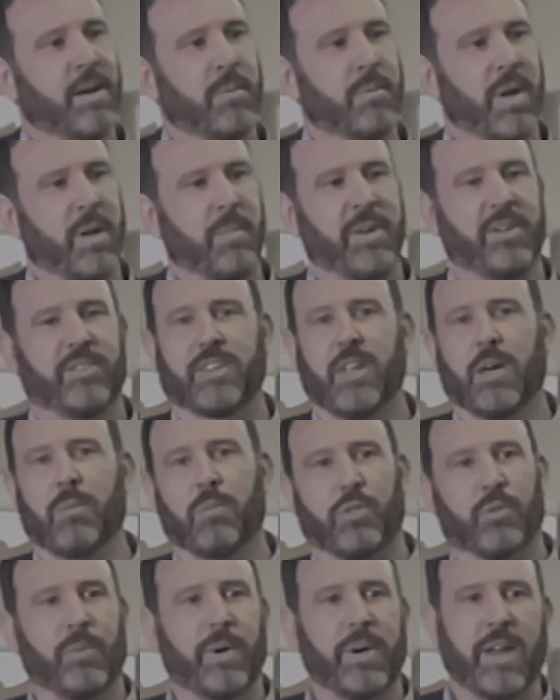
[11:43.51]
Maybe step
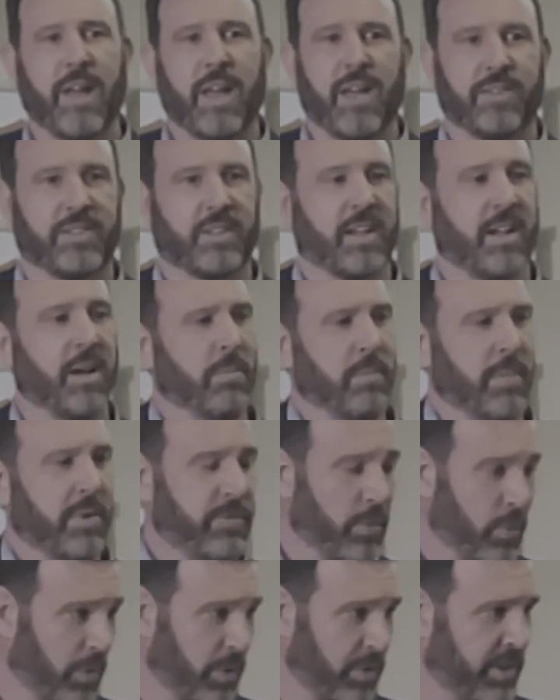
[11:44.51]
3 has to come
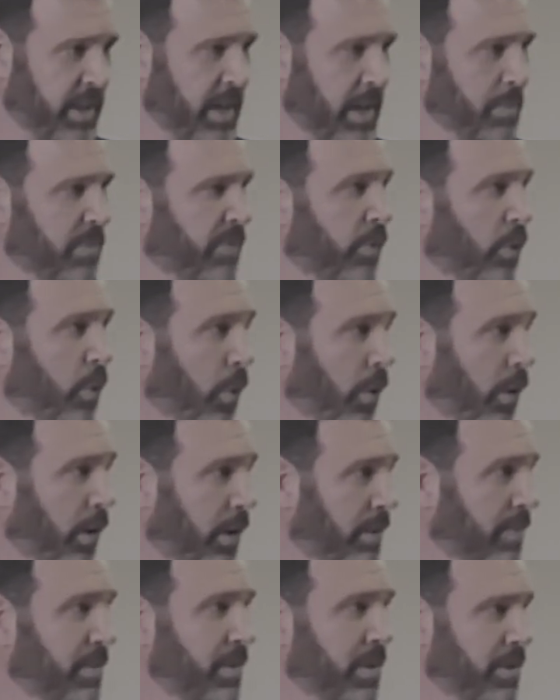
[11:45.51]
before step 4
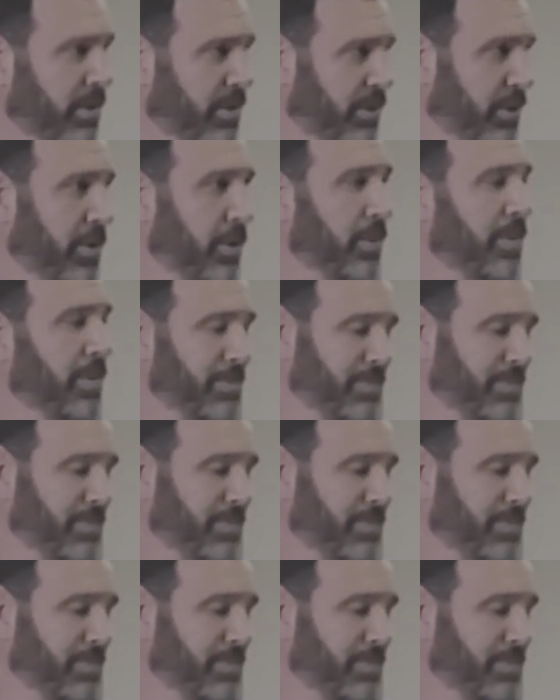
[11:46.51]
or 2.